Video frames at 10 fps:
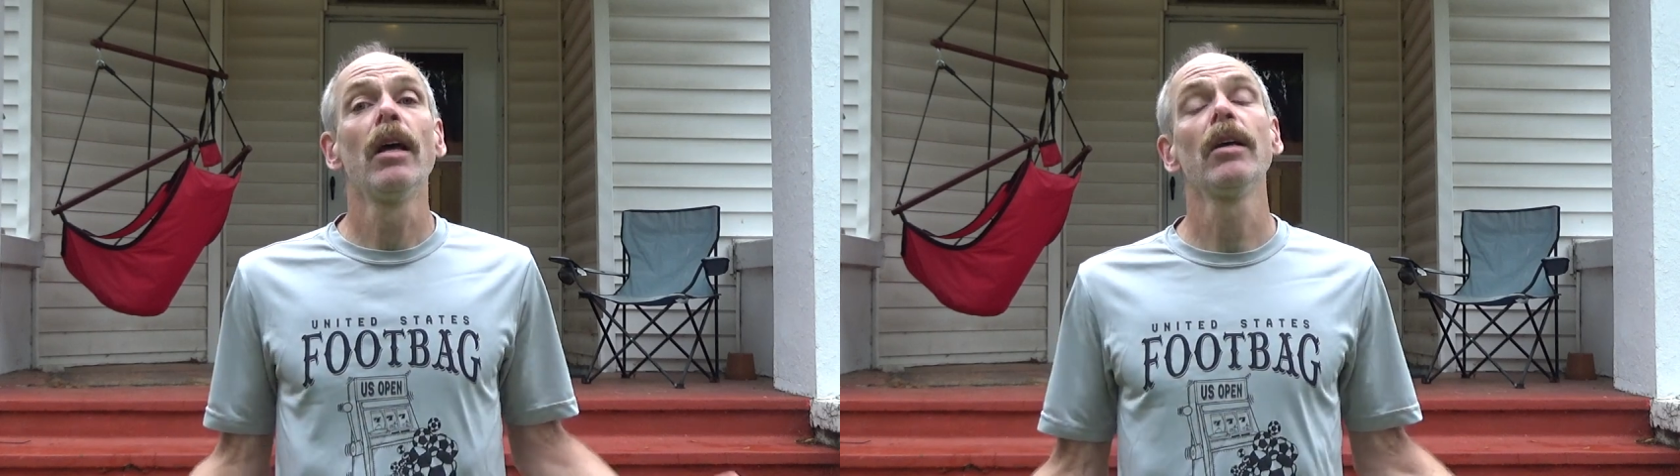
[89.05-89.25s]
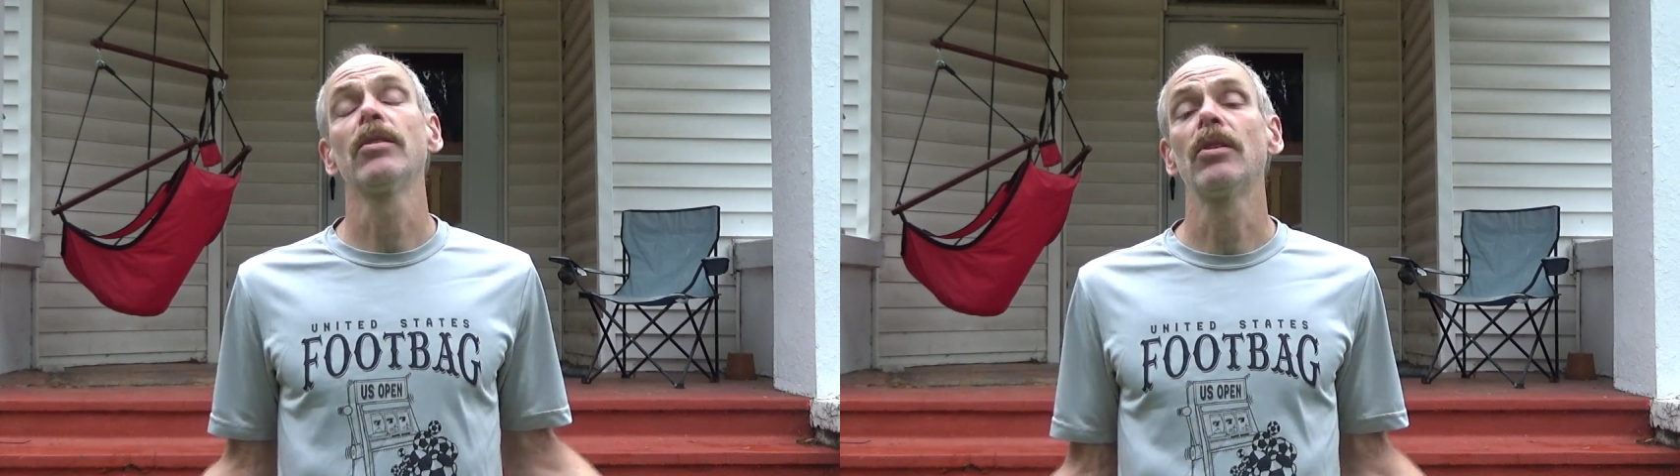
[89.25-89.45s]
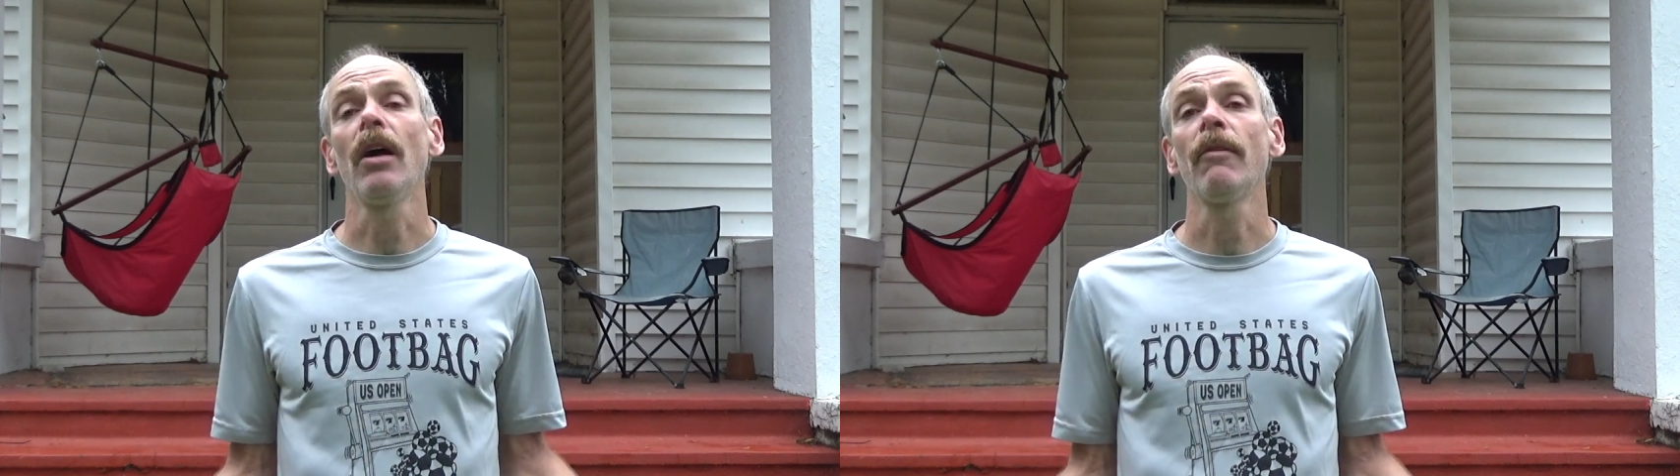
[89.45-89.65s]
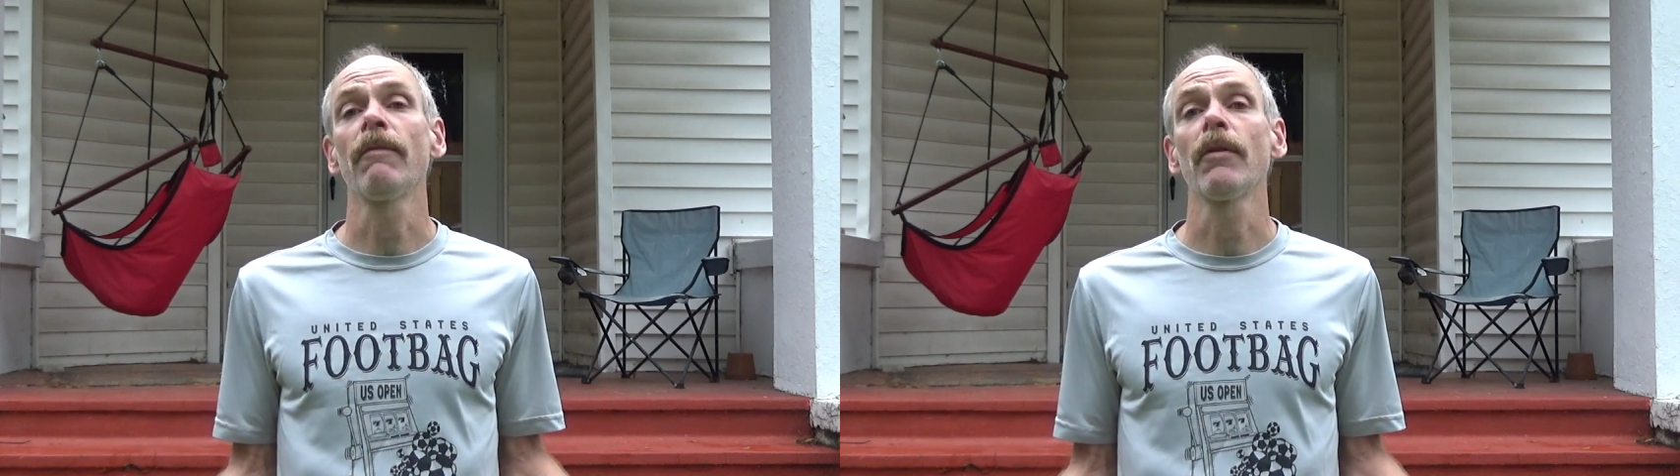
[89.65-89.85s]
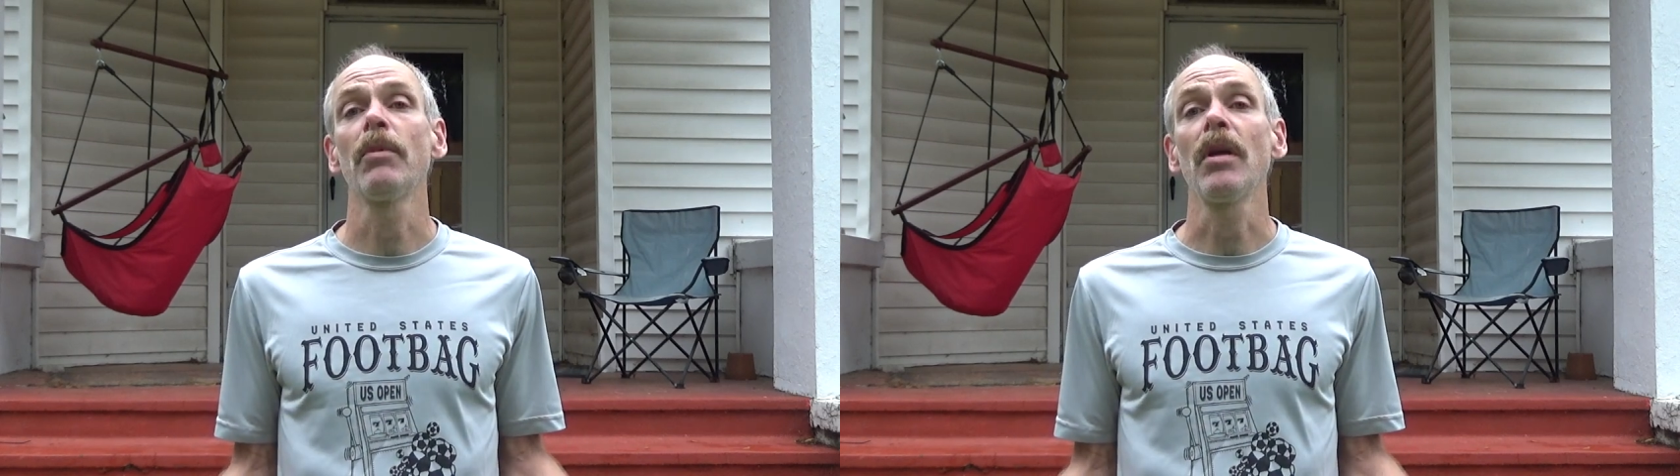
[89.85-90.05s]
has done
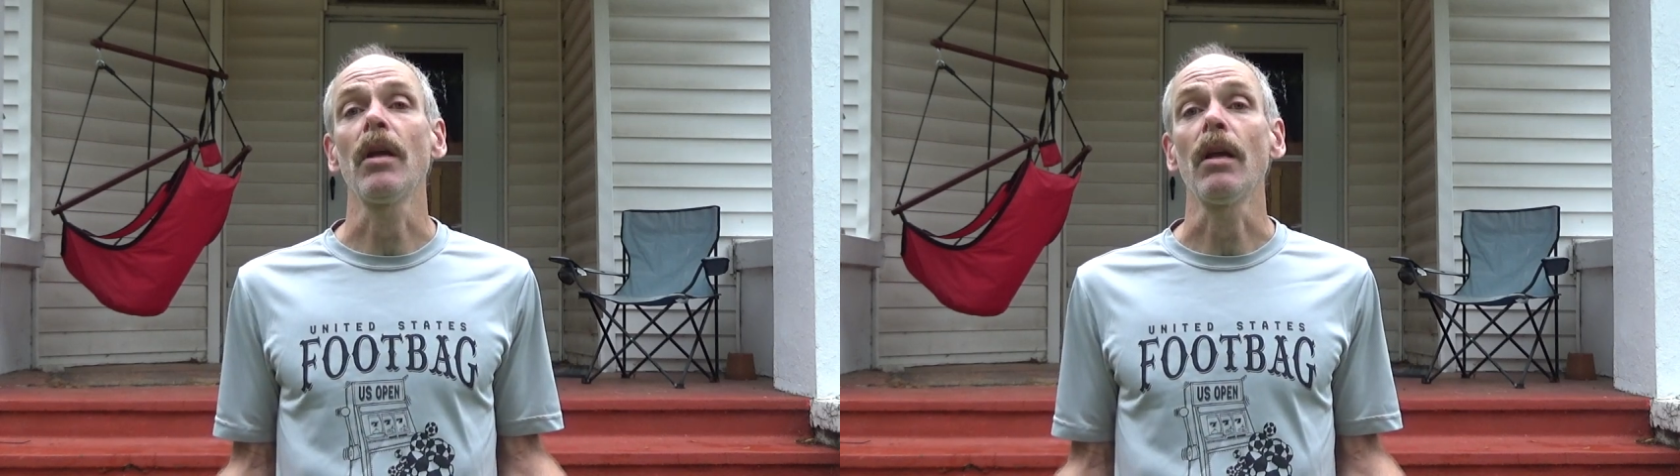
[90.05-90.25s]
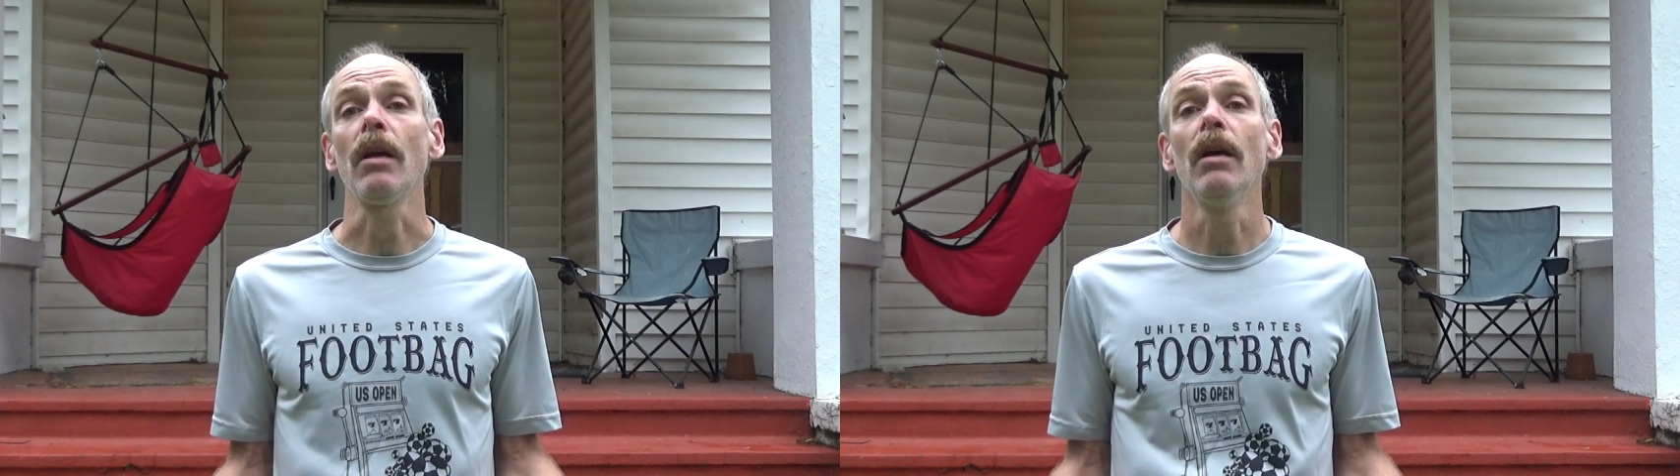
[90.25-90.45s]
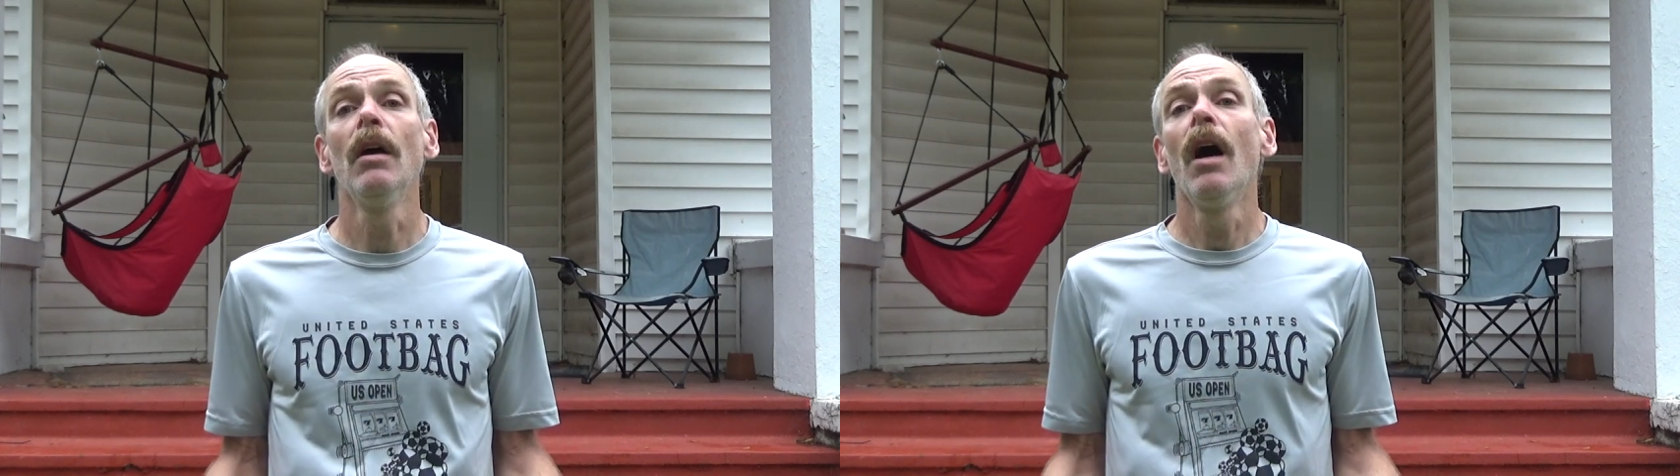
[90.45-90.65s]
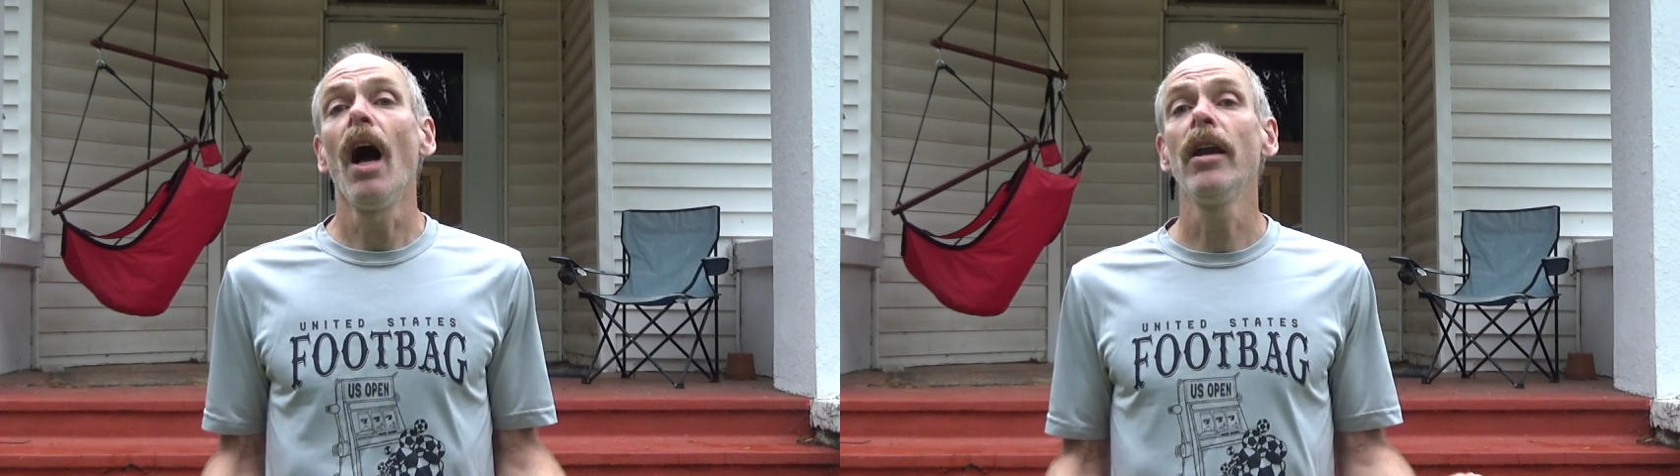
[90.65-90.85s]
for me.